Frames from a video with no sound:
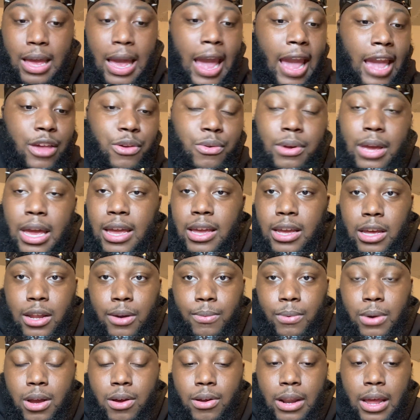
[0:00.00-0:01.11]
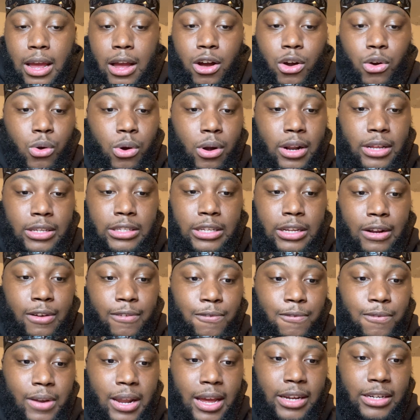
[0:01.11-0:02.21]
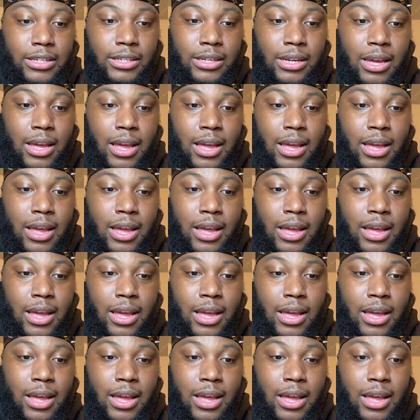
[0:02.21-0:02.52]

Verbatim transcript: Hey, you can't get around that. According to the flesh,